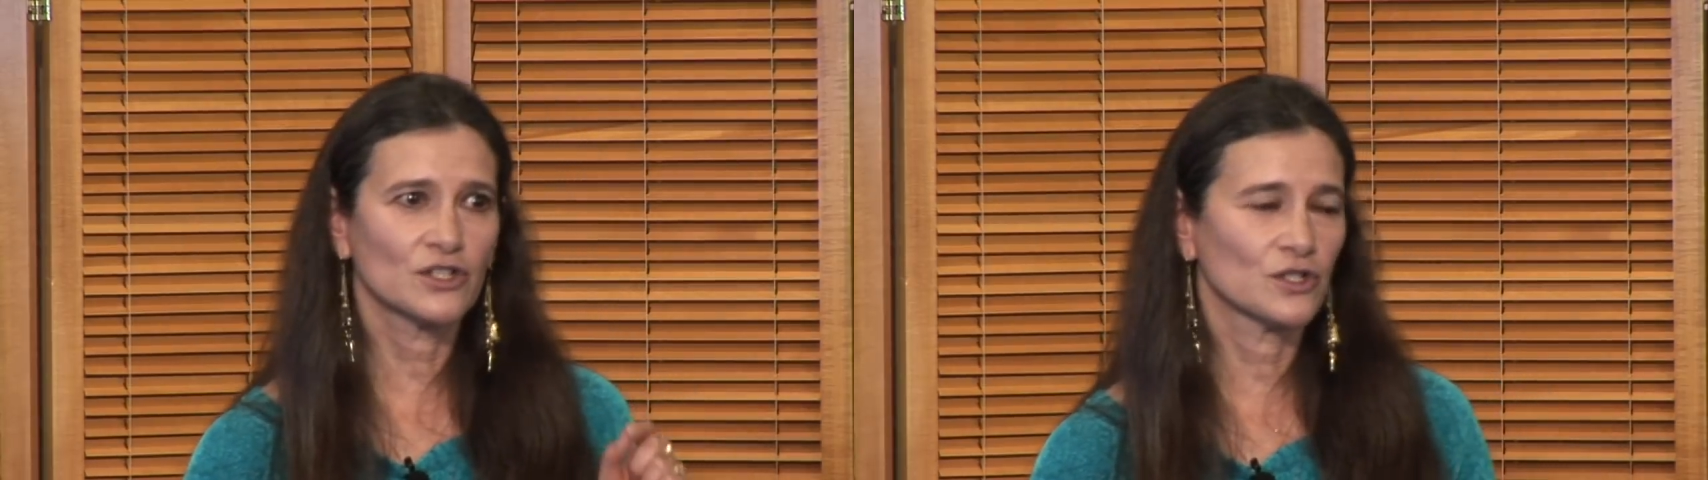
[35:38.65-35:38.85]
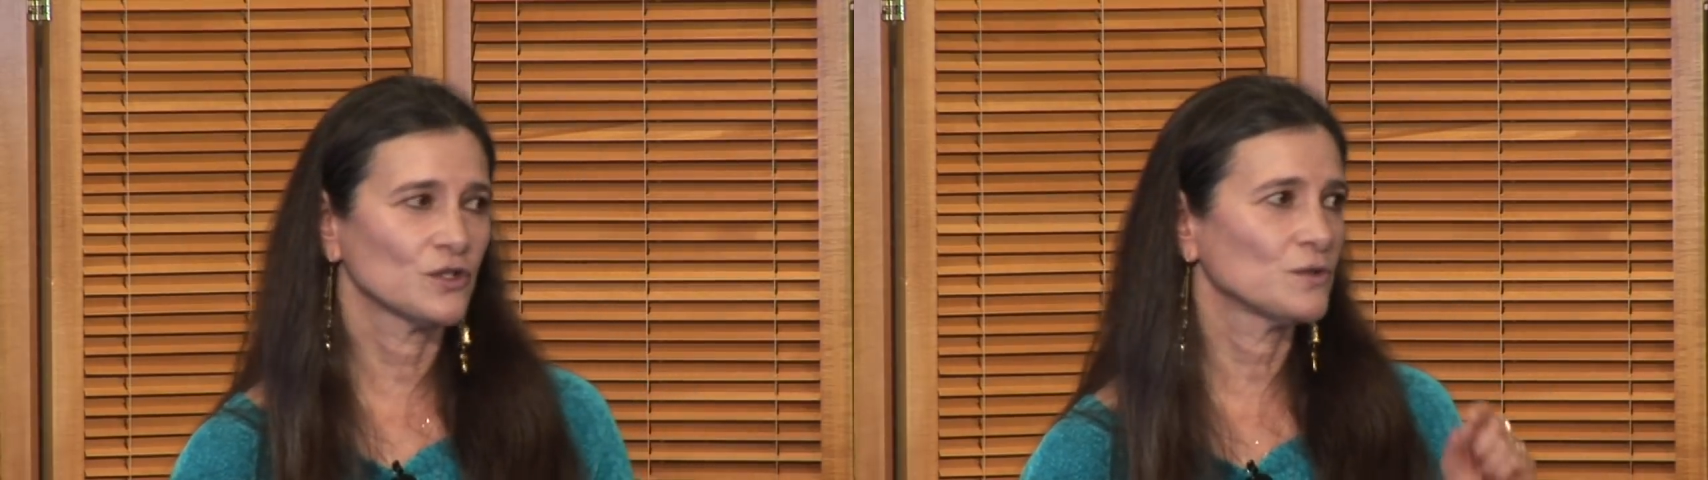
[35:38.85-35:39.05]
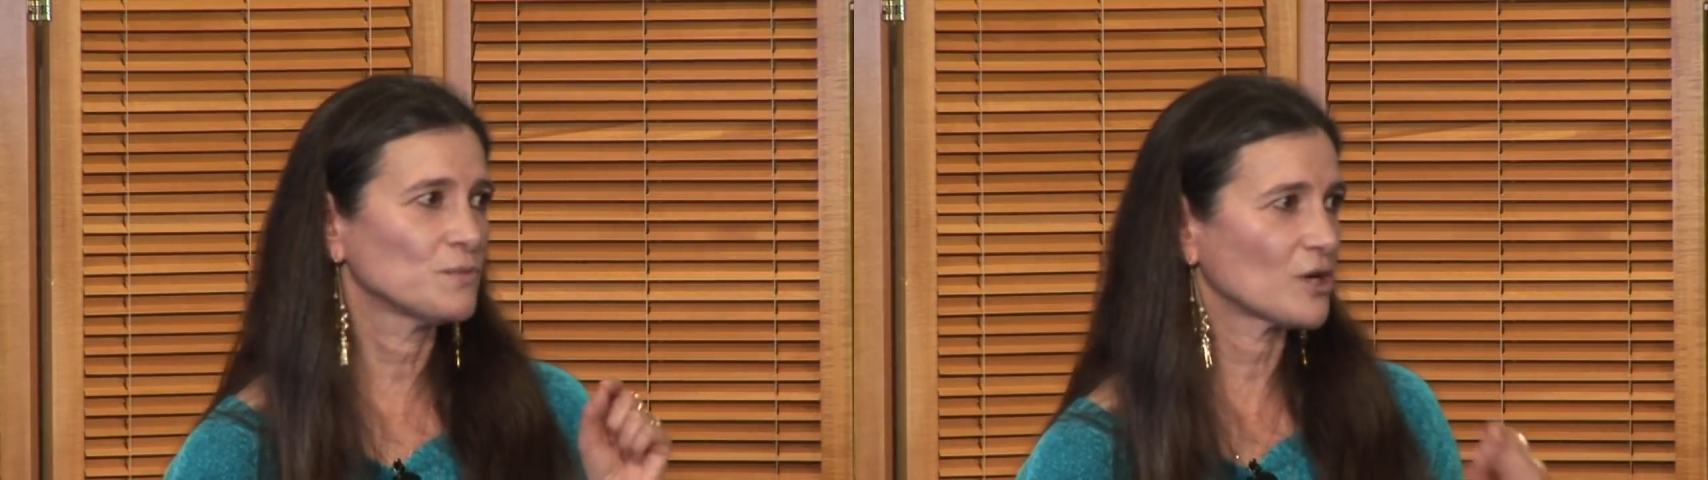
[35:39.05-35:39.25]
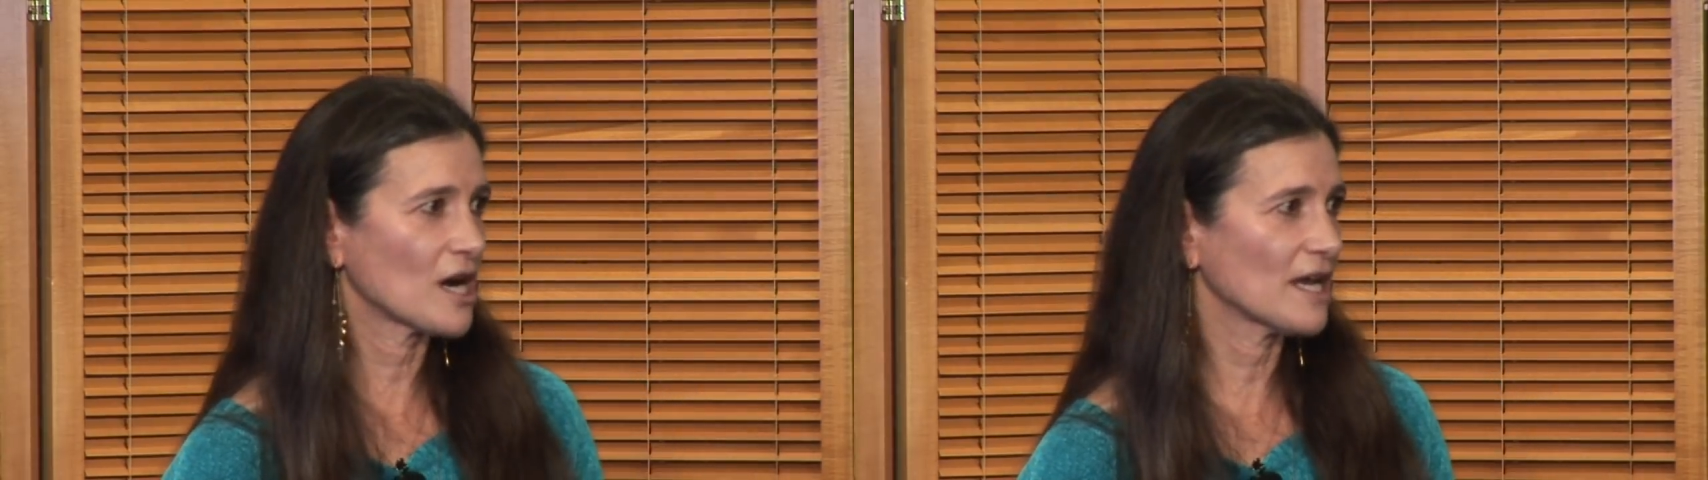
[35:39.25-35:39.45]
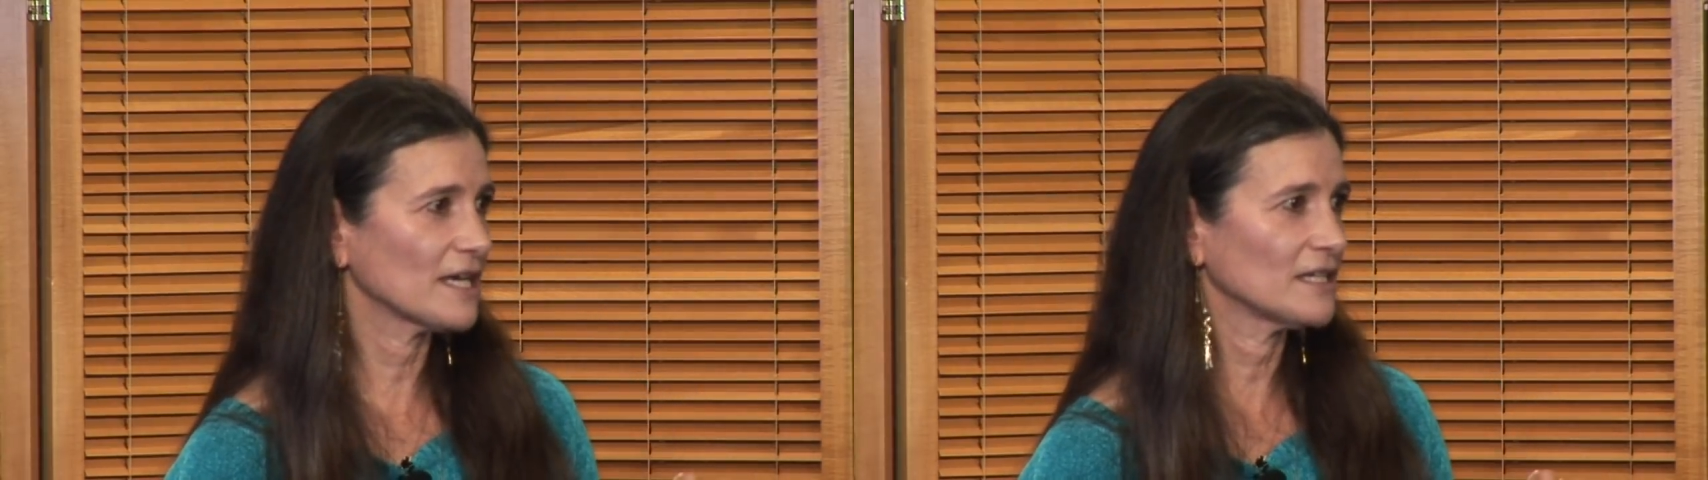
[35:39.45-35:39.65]
too
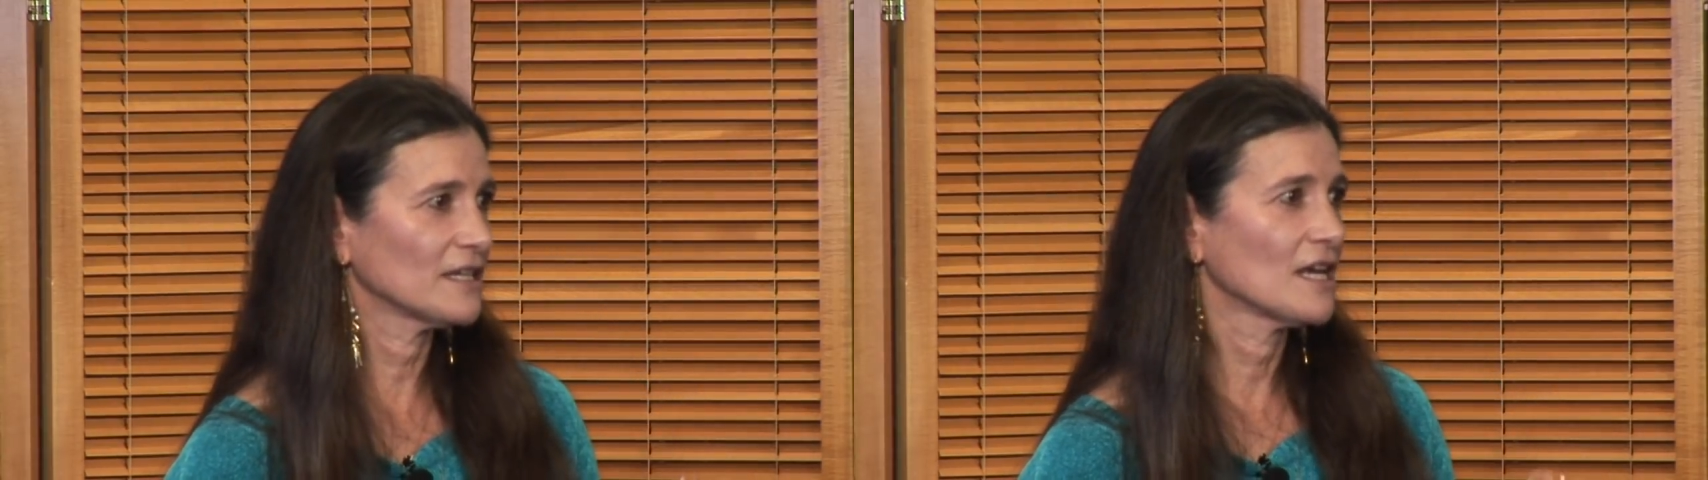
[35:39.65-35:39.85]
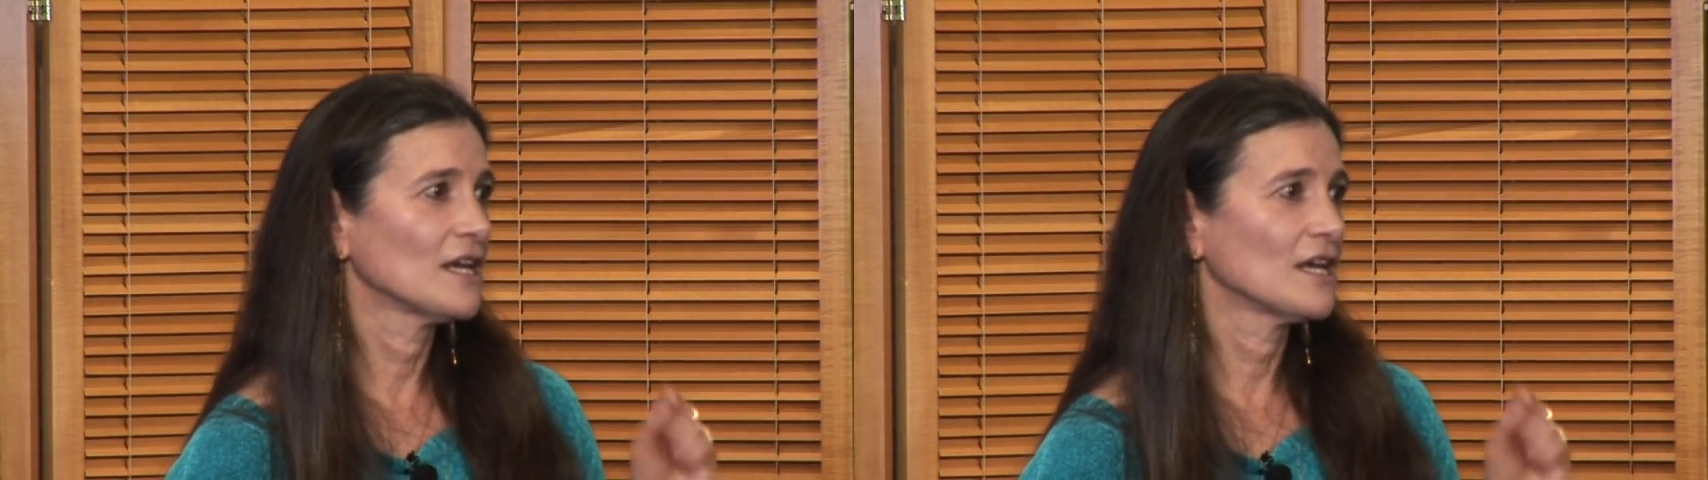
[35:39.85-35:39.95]
bright,